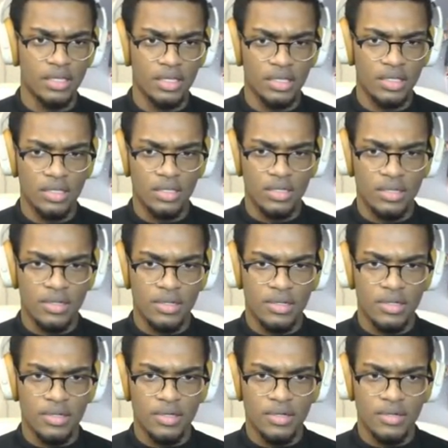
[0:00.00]

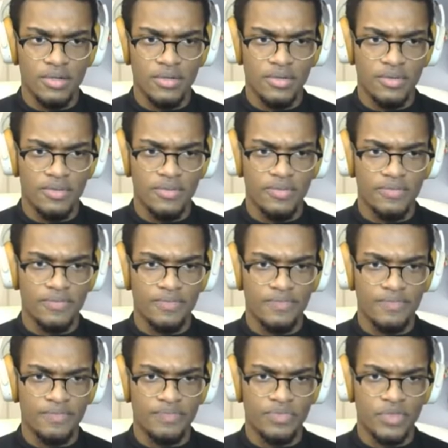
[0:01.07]

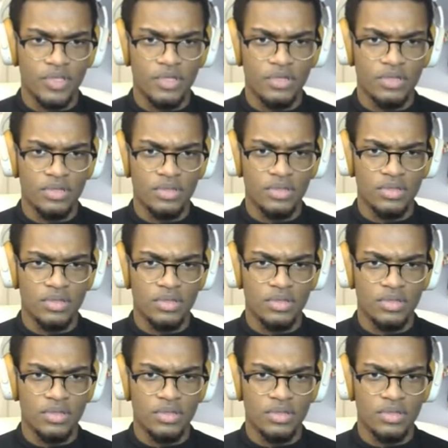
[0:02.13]
No one is speaking in this clip.